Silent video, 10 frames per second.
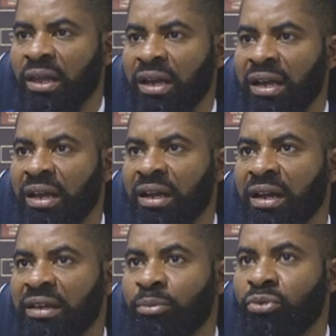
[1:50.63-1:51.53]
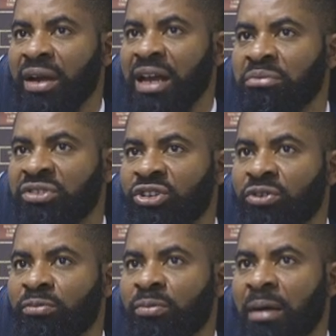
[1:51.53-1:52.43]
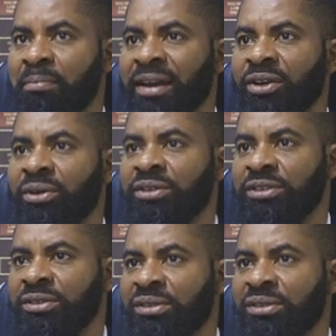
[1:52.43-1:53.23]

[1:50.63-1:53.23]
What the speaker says: the Buhari administration abandoned